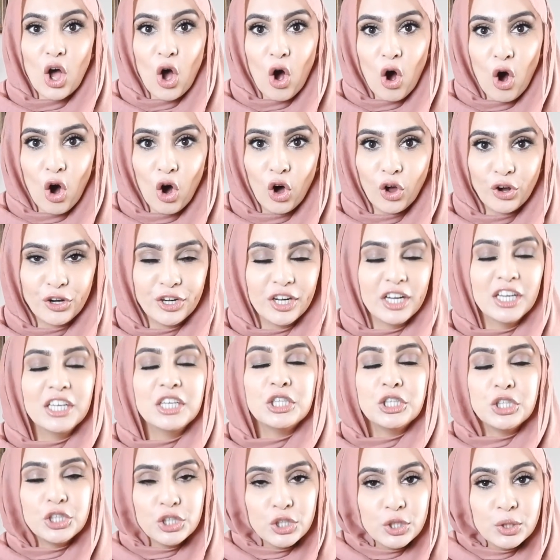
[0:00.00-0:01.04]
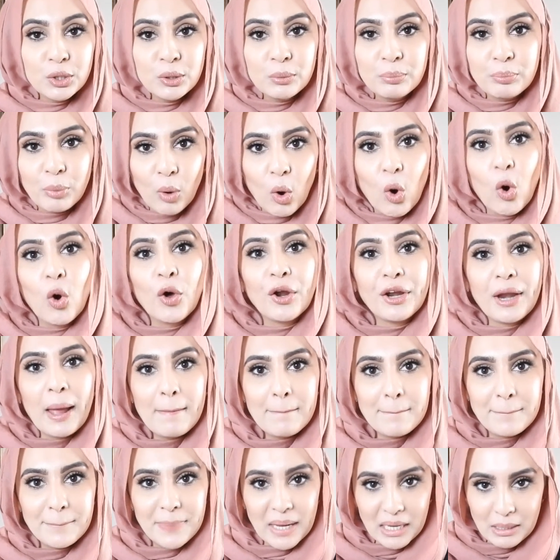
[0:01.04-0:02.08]
on newborn
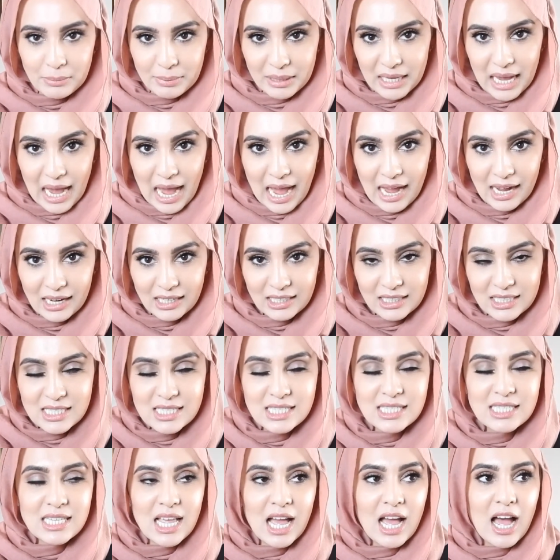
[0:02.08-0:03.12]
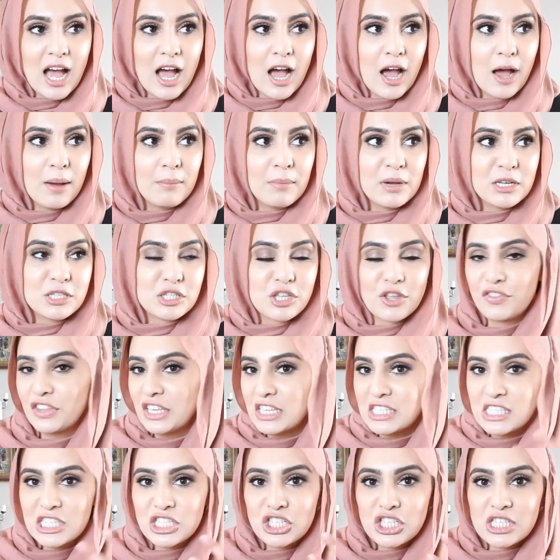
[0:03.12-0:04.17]
baby hacks. So
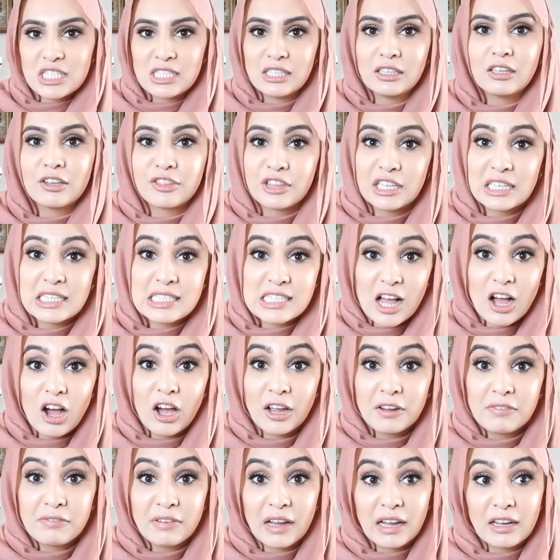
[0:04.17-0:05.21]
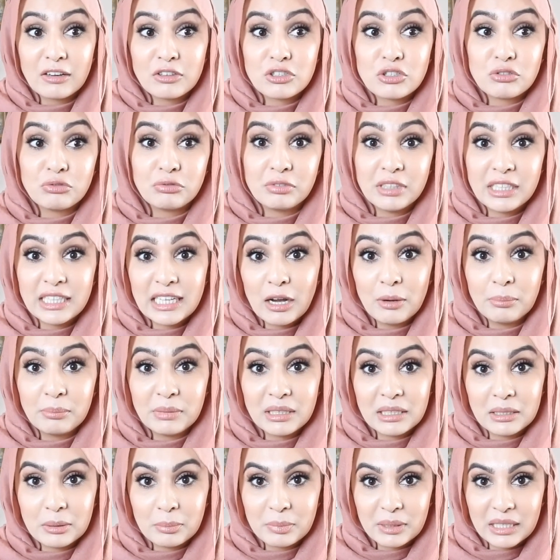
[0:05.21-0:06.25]
these are just little things that I found really helped
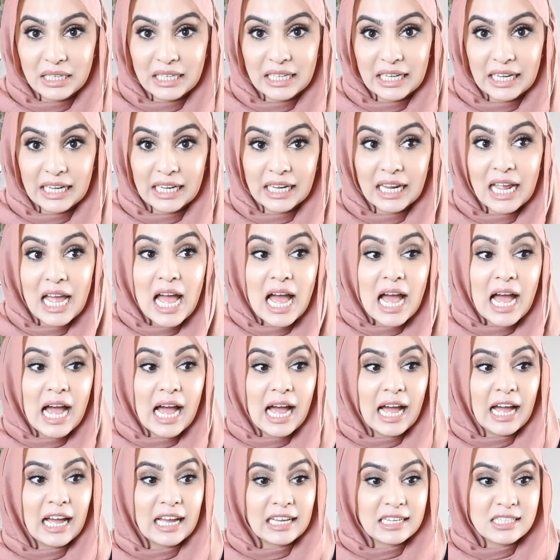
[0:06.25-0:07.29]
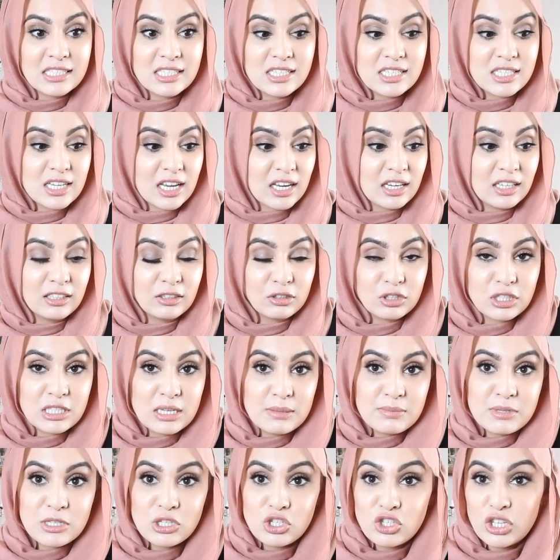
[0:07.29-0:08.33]
me at the beginning and little
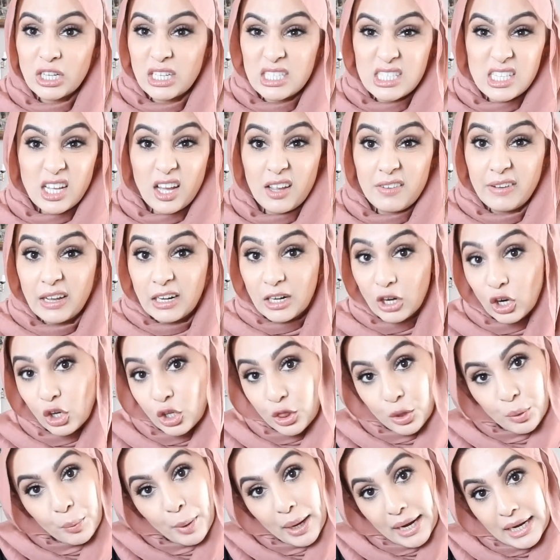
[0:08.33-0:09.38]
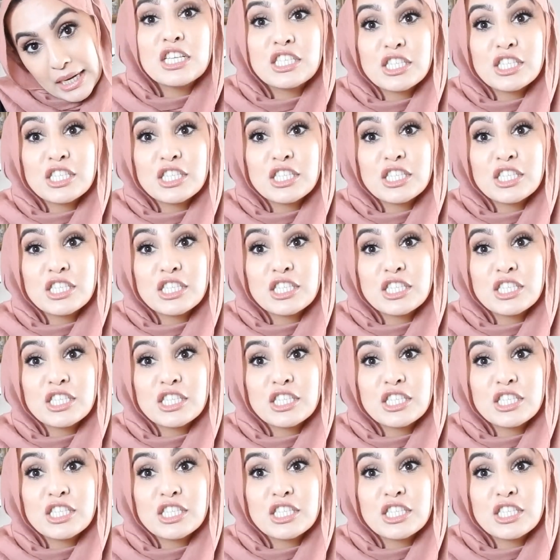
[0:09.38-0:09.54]
tips and tricks that I found along the way.